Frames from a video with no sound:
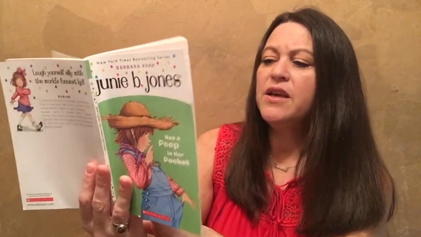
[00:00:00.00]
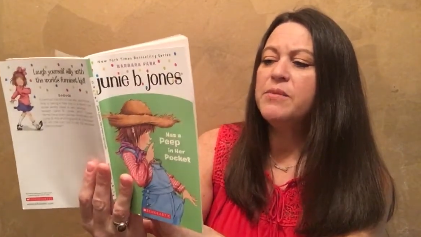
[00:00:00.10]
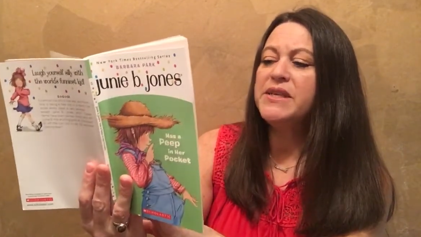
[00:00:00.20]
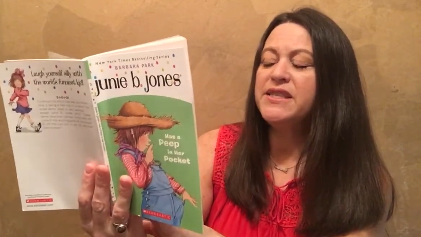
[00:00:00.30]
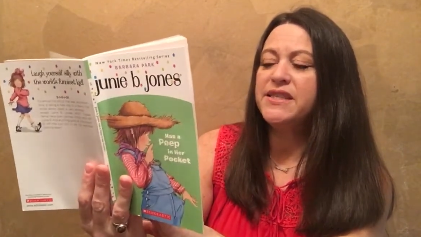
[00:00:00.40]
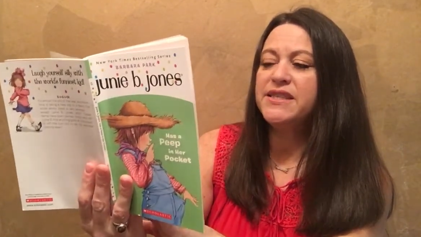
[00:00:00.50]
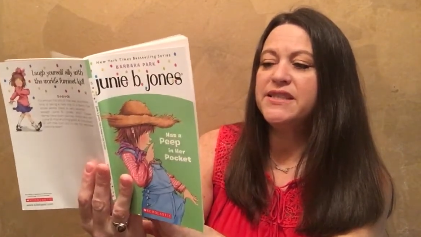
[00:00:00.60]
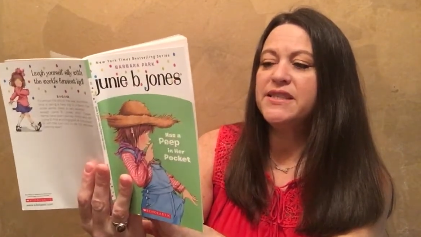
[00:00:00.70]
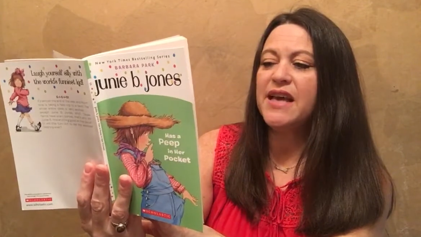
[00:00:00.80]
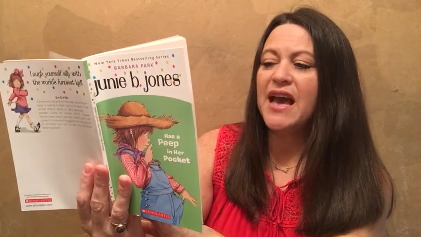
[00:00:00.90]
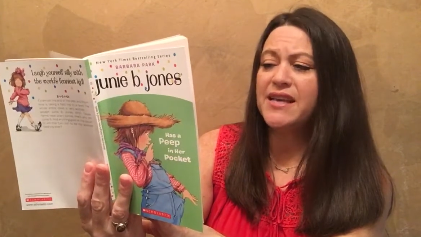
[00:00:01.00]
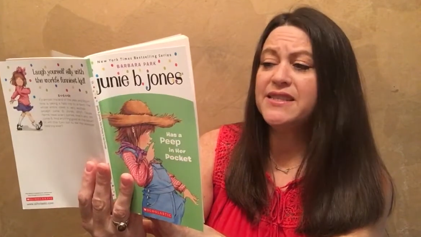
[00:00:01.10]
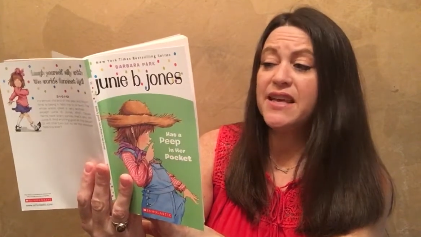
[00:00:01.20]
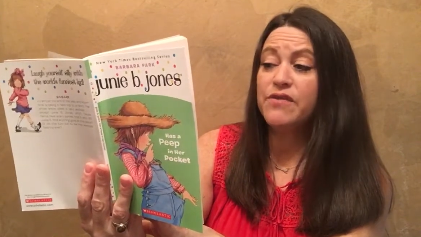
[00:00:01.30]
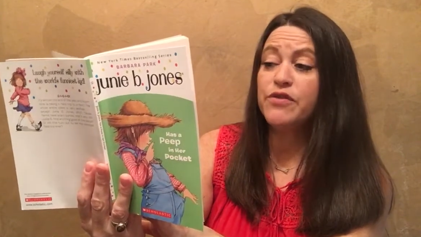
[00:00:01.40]
Mrs.
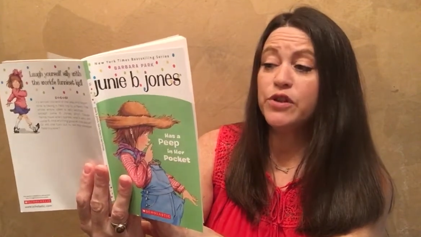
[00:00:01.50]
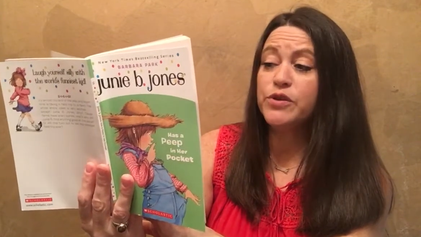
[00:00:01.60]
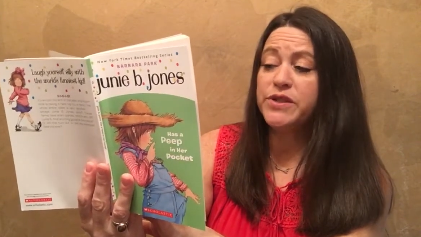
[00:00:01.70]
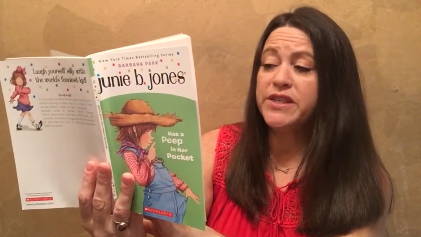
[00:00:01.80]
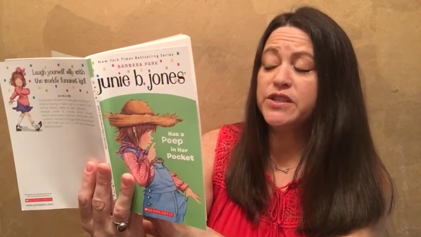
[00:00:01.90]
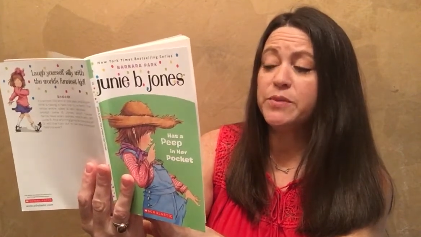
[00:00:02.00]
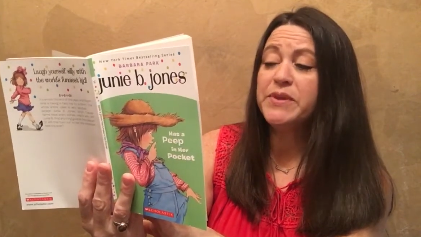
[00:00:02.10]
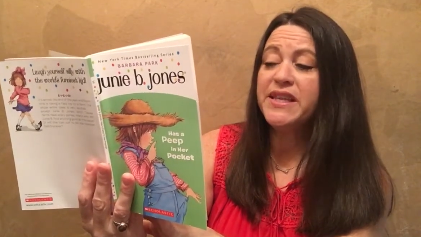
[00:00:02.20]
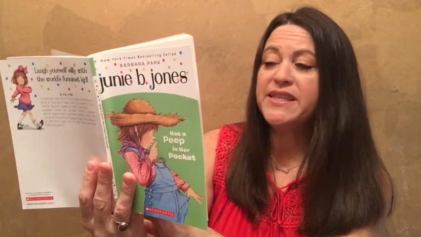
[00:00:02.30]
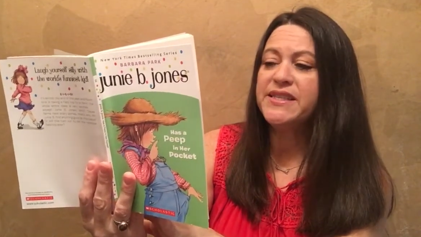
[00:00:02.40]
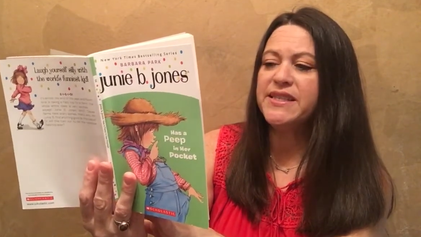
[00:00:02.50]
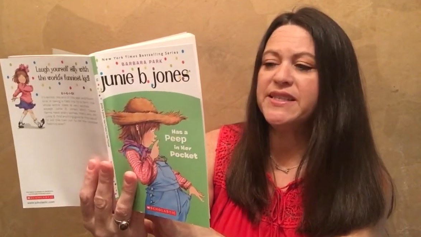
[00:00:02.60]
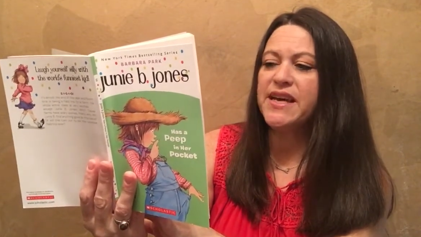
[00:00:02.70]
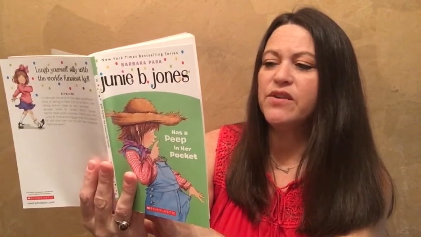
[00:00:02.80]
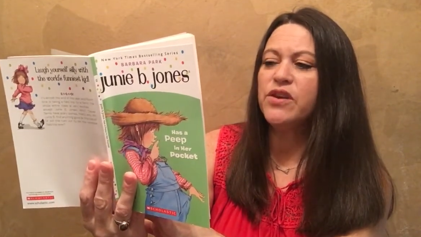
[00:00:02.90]
said for Lucille to please sit
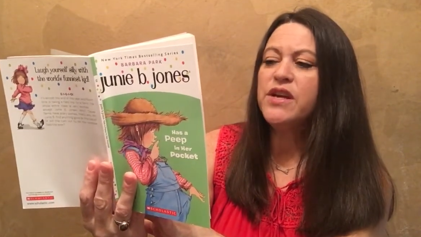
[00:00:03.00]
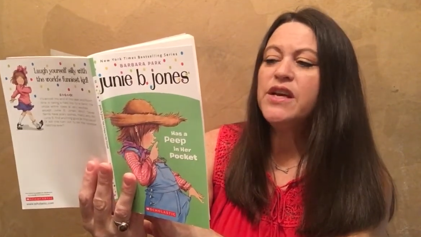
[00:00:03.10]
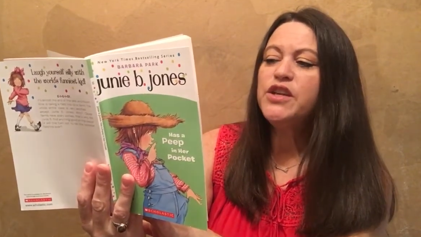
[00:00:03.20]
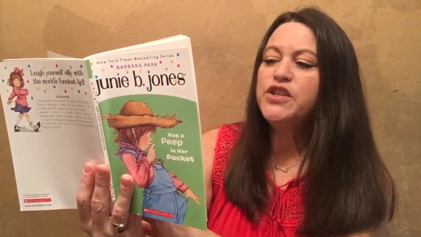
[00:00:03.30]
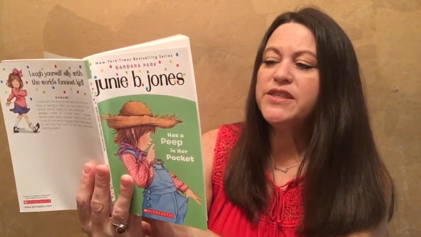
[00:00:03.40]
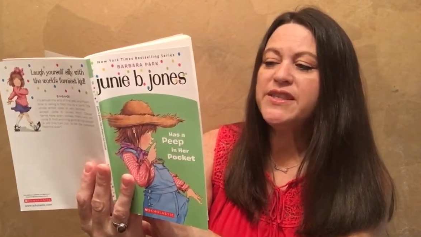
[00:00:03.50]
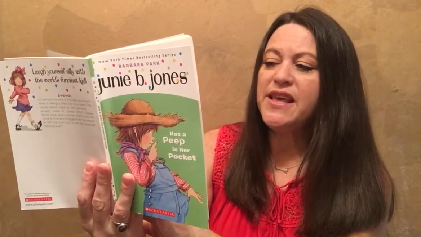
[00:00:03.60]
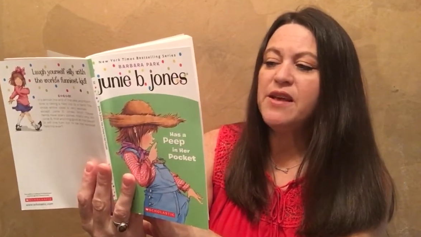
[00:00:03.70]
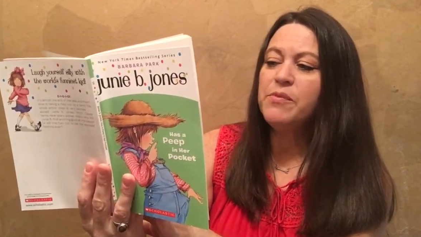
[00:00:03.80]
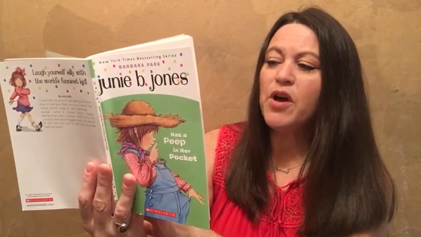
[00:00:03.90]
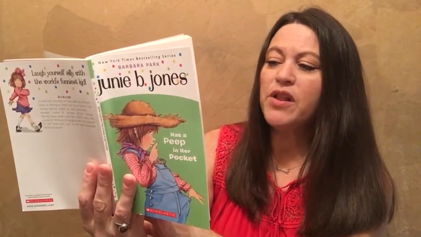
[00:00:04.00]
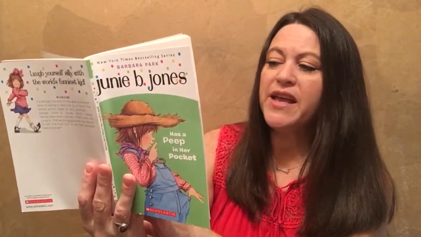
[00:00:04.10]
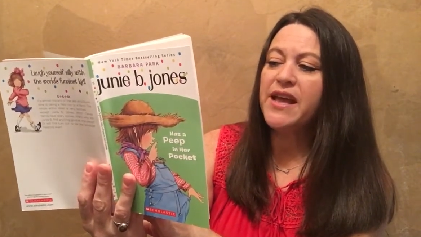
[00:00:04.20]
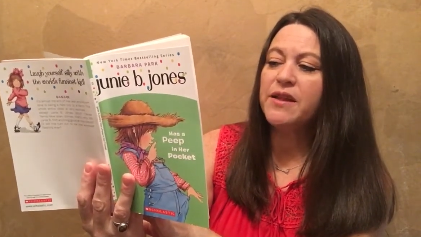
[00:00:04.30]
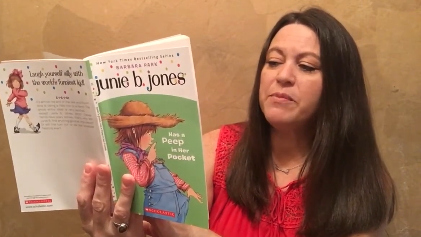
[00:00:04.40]
down. Just then,
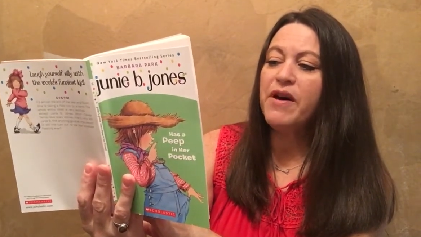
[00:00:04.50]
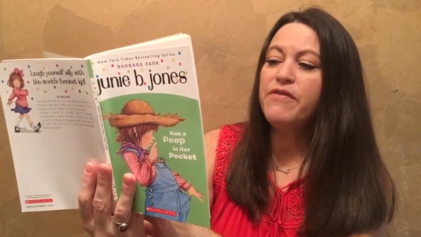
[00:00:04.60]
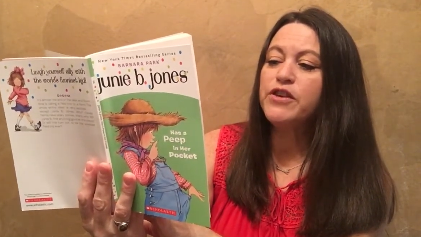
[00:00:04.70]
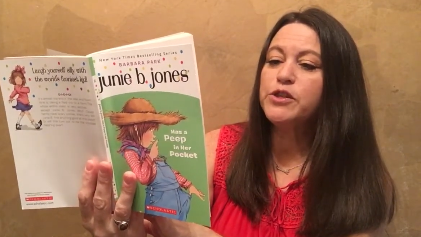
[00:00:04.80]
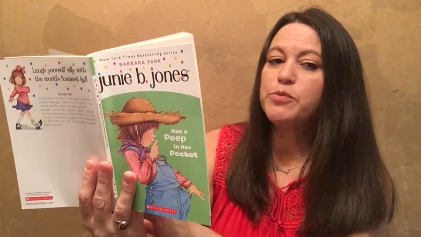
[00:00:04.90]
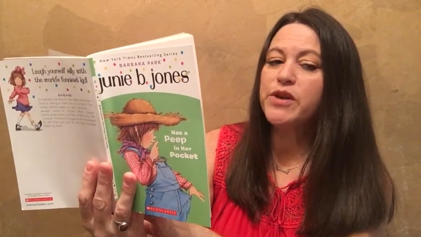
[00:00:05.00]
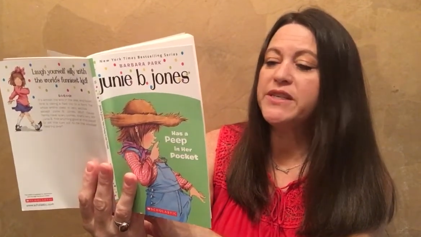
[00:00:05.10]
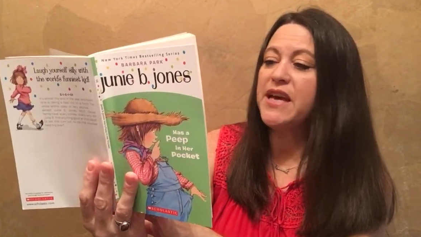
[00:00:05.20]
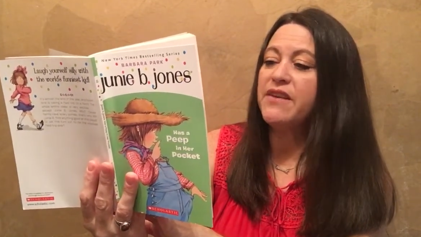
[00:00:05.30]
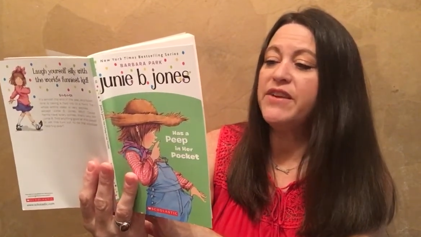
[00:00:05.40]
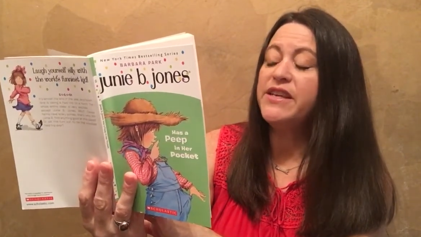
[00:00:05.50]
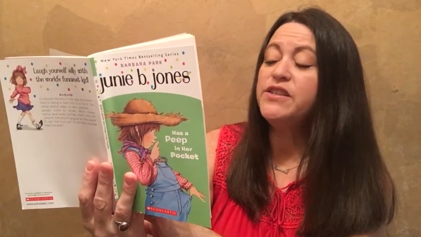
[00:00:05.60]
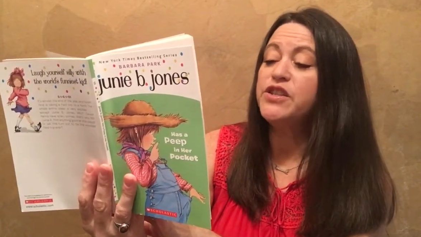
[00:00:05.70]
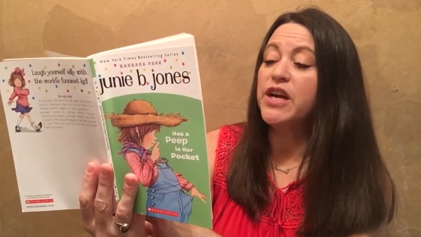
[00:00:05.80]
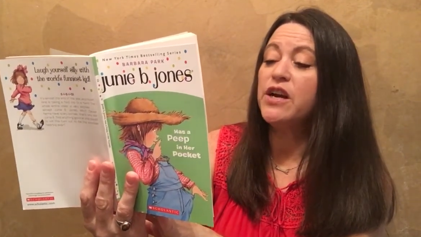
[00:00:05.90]
Polly Allen Puffer springed out of his
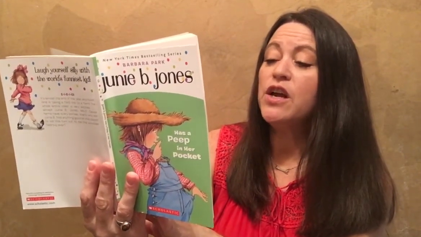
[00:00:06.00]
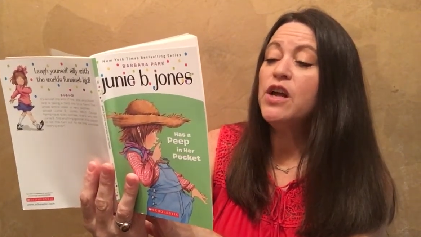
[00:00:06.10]
chair.